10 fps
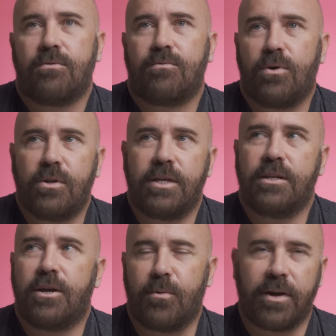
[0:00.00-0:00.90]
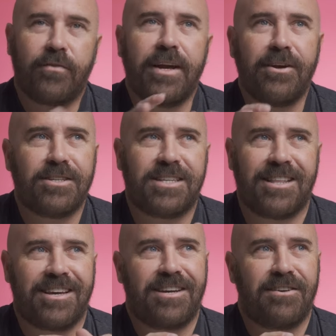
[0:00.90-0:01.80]
Rolling the coat. Whenever I hear this,
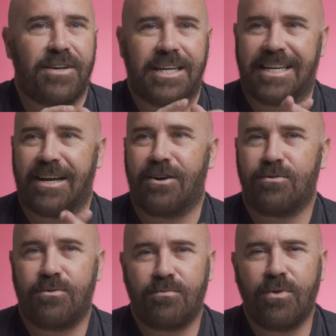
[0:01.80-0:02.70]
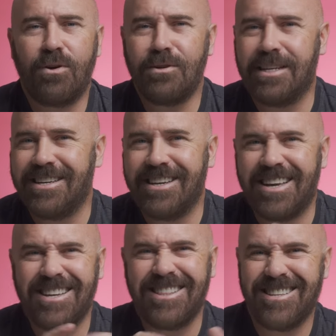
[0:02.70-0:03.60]
I think of Adele. Rolling
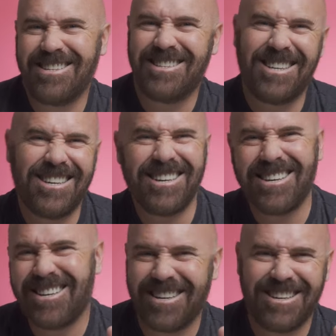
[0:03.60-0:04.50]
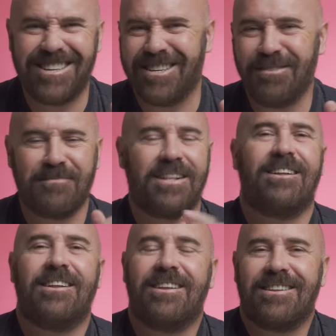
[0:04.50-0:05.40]
in the deep.
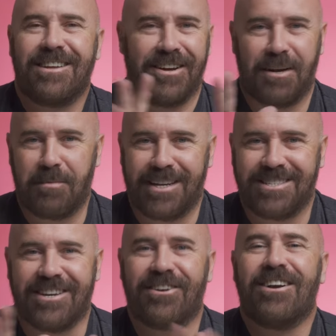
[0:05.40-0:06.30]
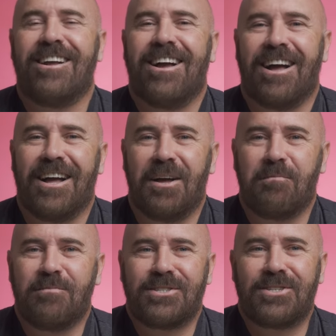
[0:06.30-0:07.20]
All right, I'm not a singer.
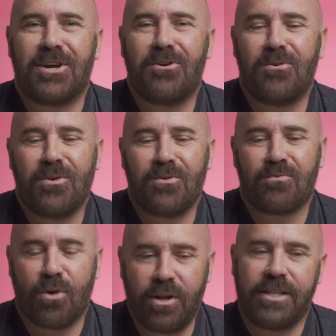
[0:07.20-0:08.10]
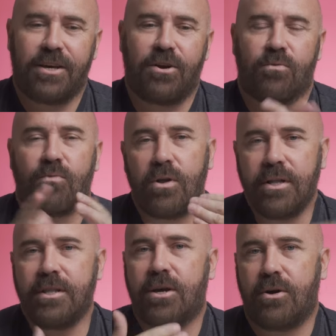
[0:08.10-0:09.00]
So rolling the coat.
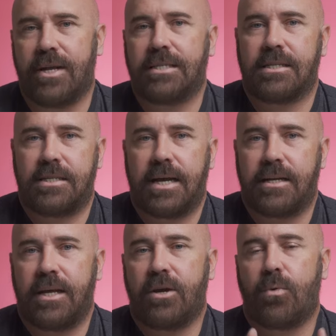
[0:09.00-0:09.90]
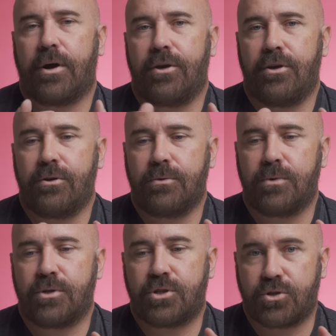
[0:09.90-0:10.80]
Rolling the coat is a technique where
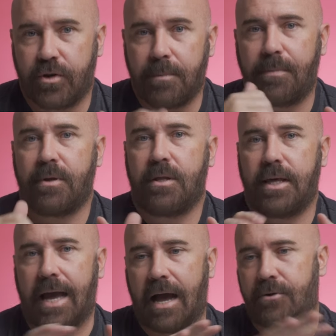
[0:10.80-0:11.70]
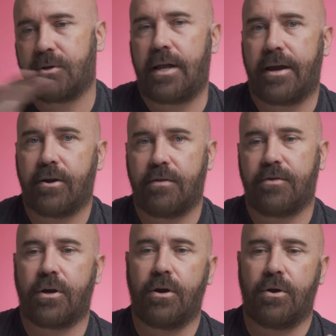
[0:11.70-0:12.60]
you strip the outer layer of
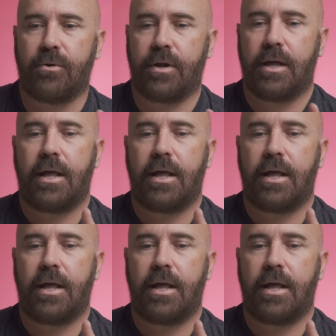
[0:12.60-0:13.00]
the coat